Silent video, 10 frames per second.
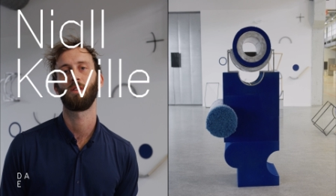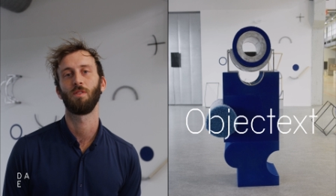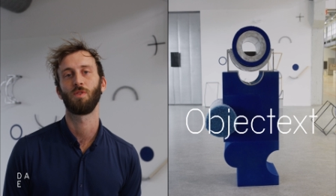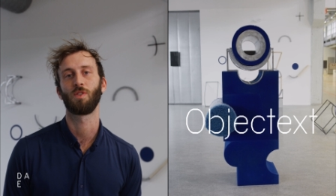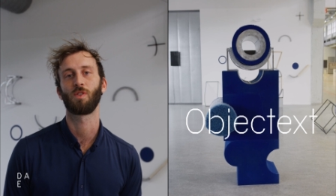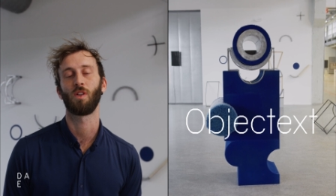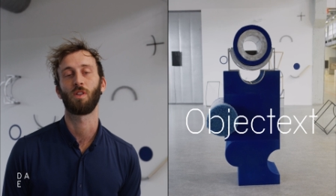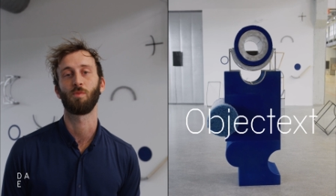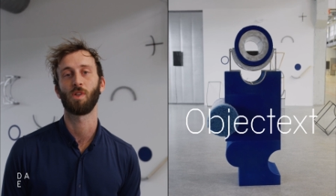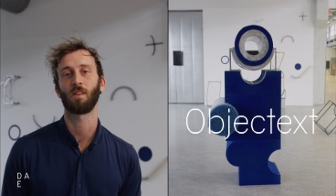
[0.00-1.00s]
which is called
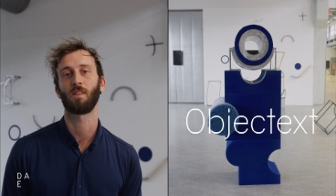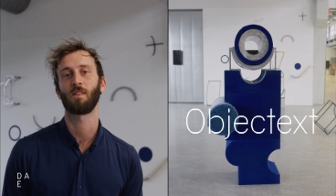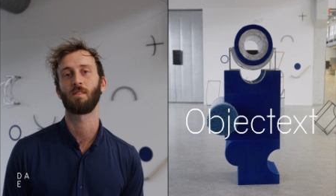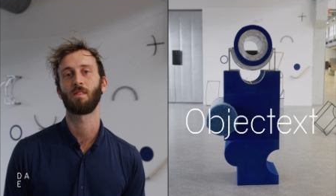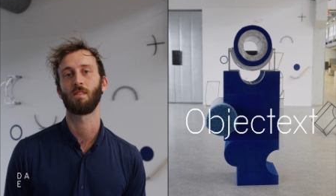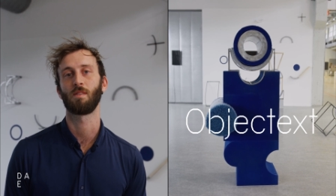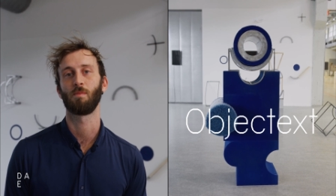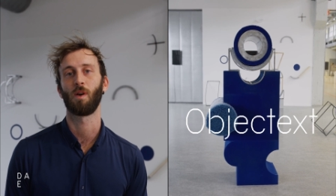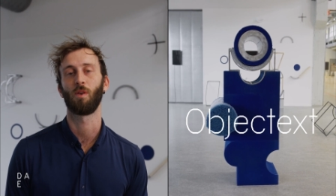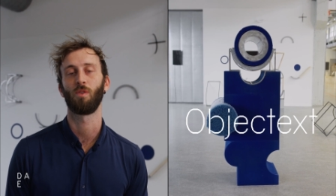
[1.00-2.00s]
Objectext, is
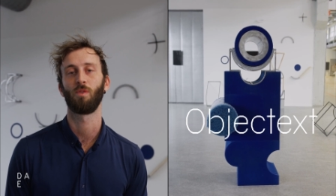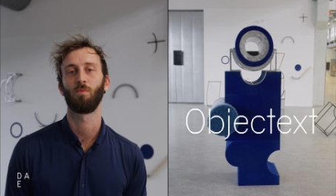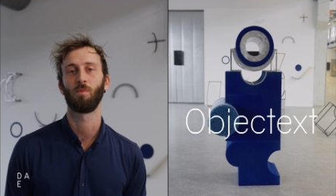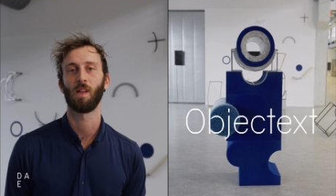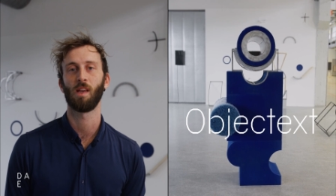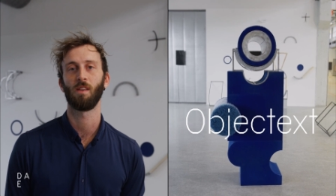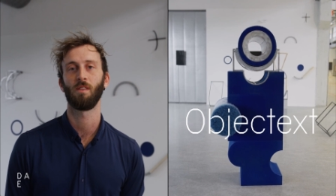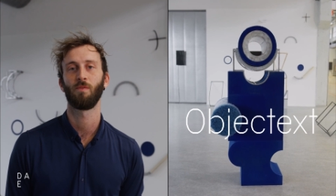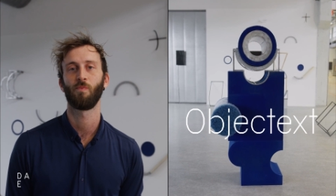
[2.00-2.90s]
about play,